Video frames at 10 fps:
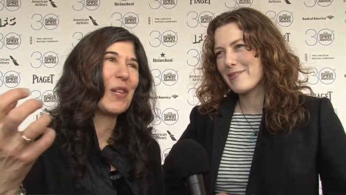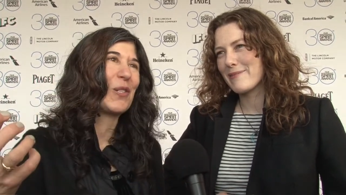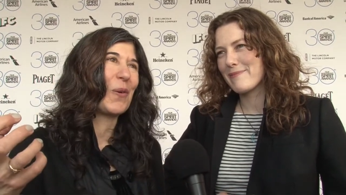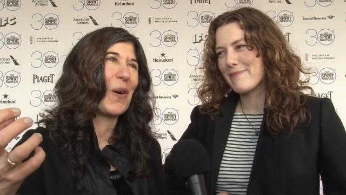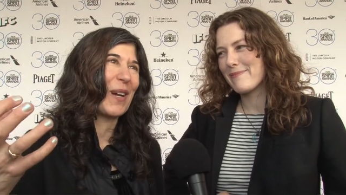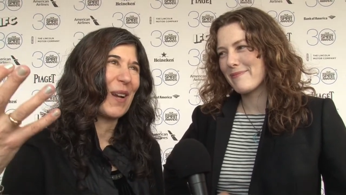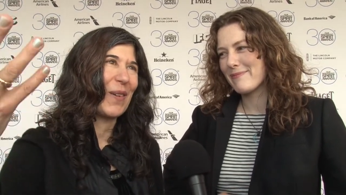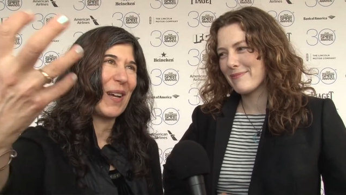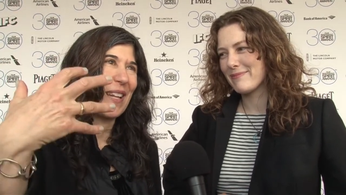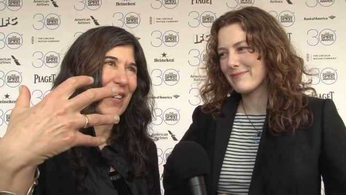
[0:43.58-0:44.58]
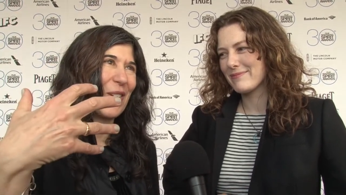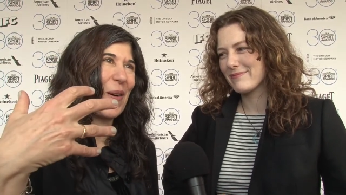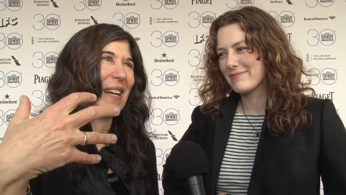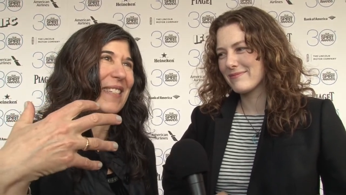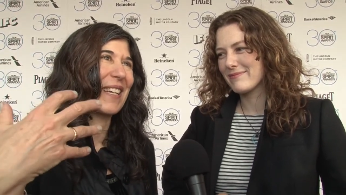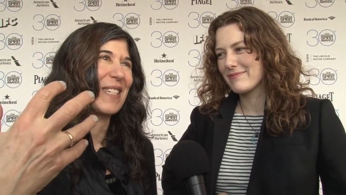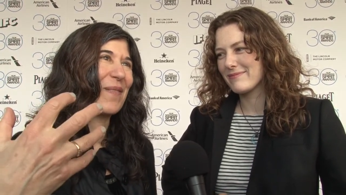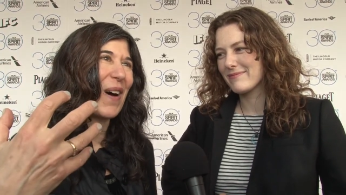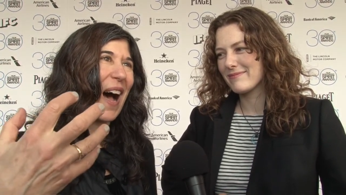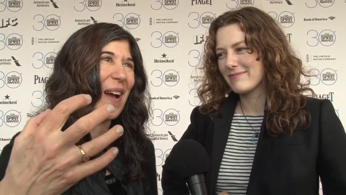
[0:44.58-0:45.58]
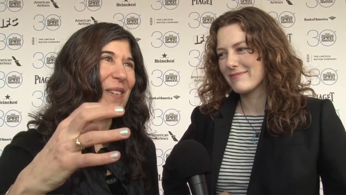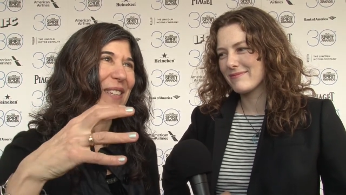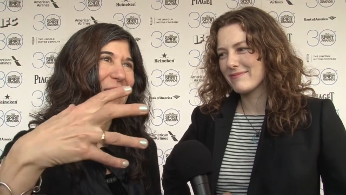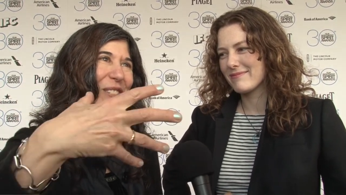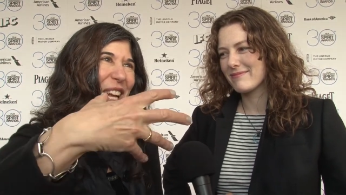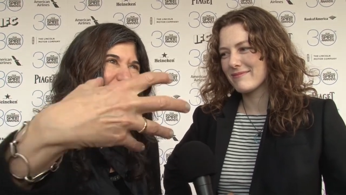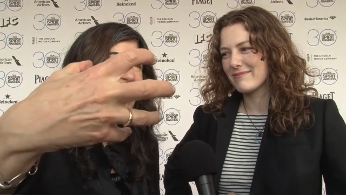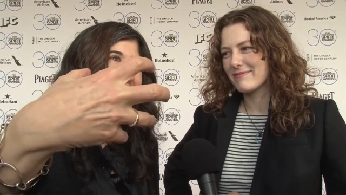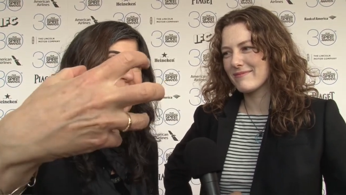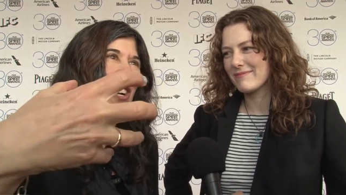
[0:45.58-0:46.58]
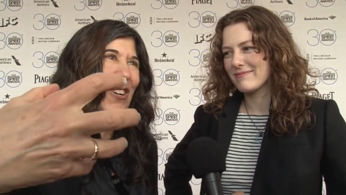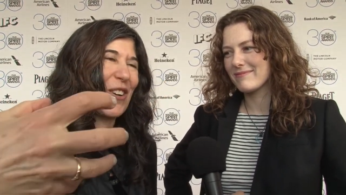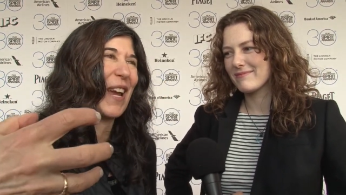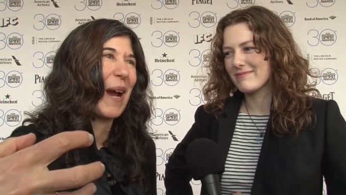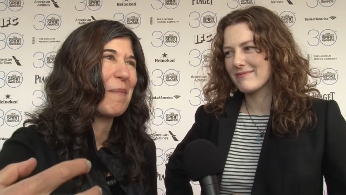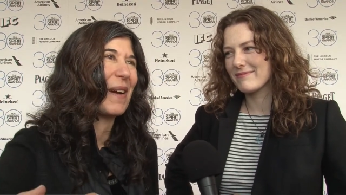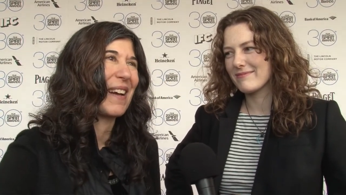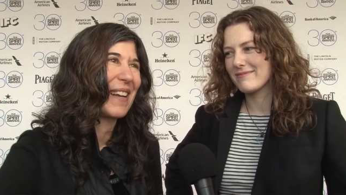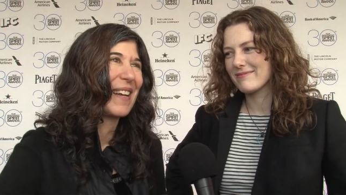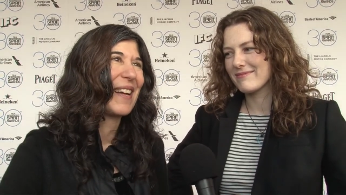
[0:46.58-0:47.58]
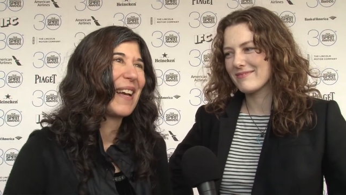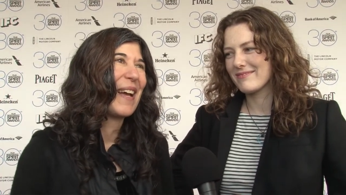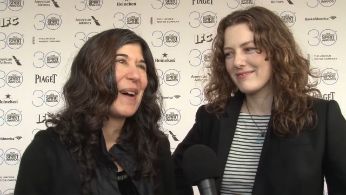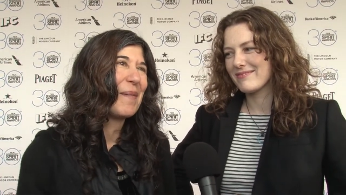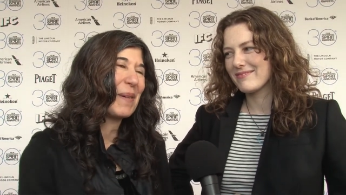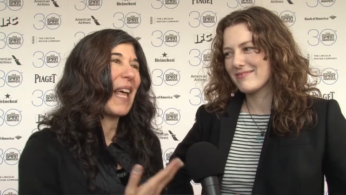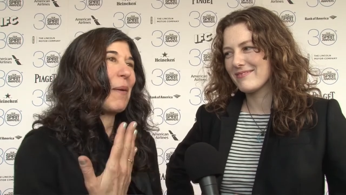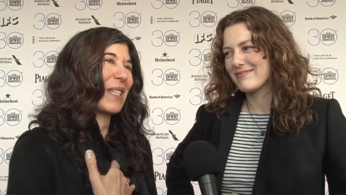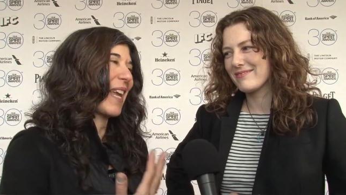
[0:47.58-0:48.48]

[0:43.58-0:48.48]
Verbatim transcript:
Speaker 1: the door, you know, and you're going 65 and there's like suction on your camera. But that was the